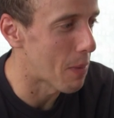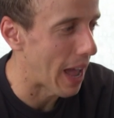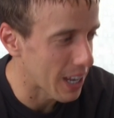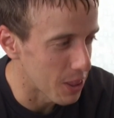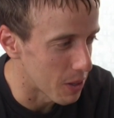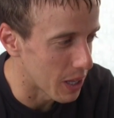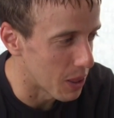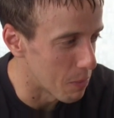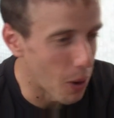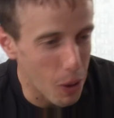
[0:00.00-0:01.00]
back in
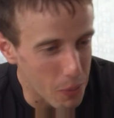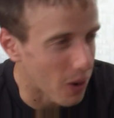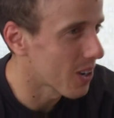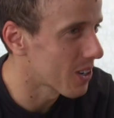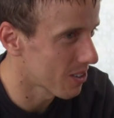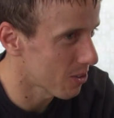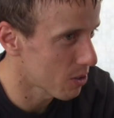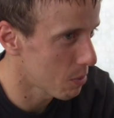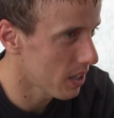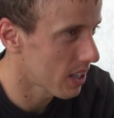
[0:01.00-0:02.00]
the ballpark, so
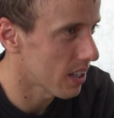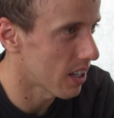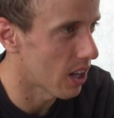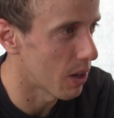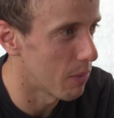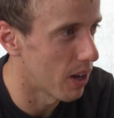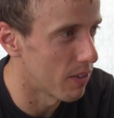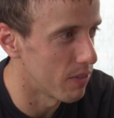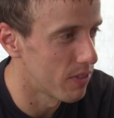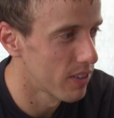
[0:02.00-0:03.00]
to speak,
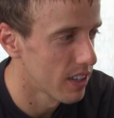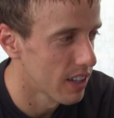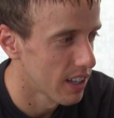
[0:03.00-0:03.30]
of